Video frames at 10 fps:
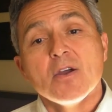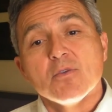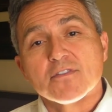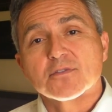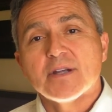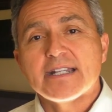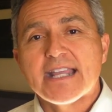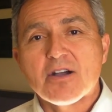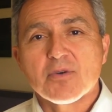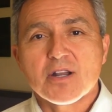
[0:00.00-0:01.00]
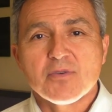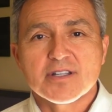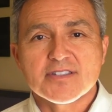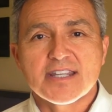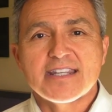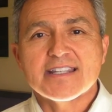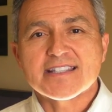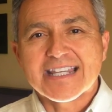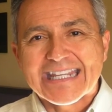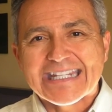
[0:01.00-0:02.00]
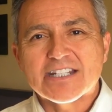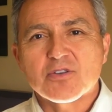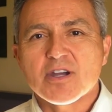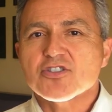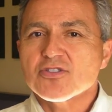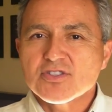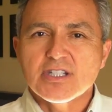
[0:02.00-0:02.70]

Well, for right now, what I want to say is any questions,